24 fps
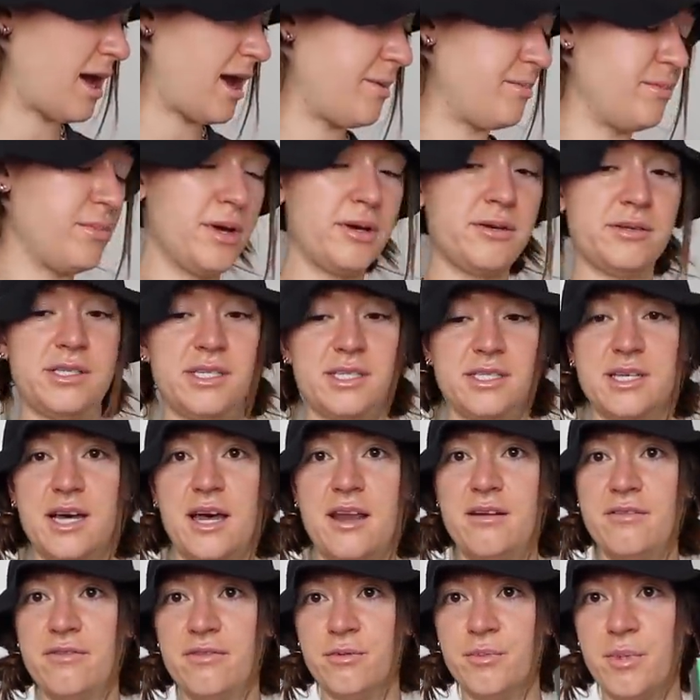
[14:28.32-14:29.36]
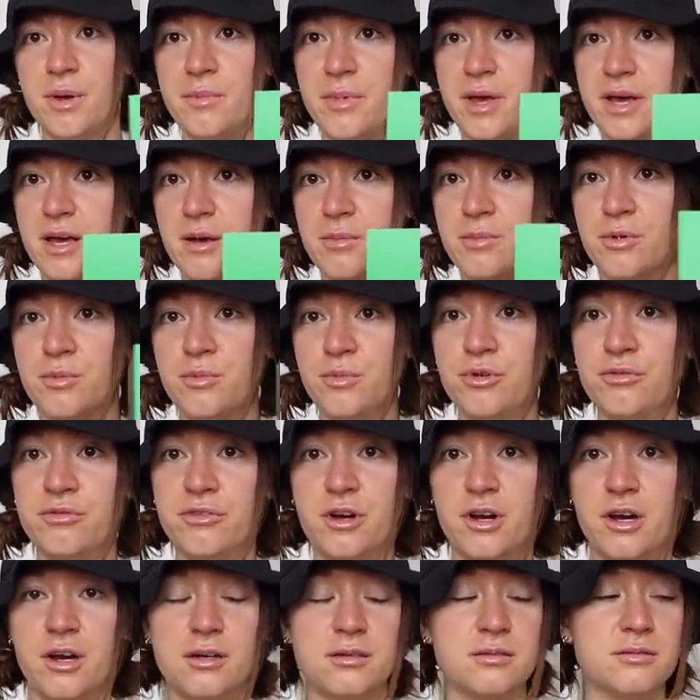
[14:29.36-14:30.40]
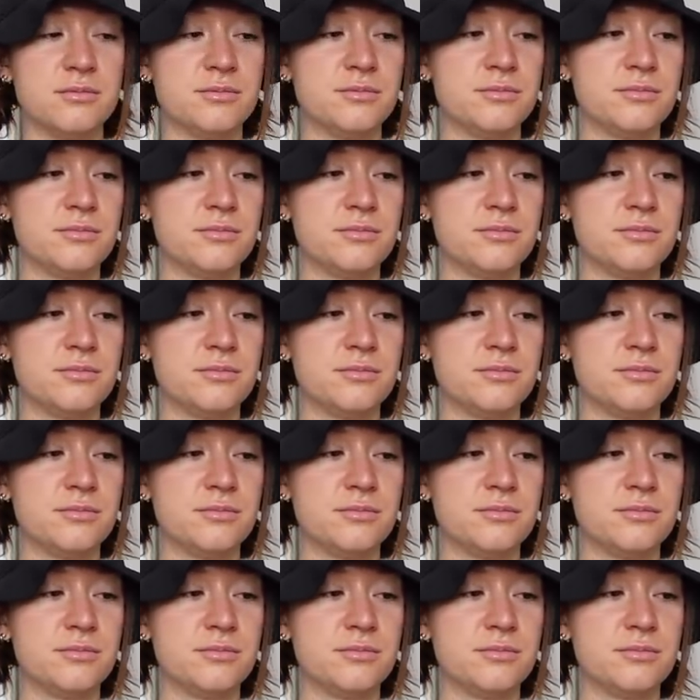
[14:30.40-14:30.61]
I'm most excited for my makeup remover.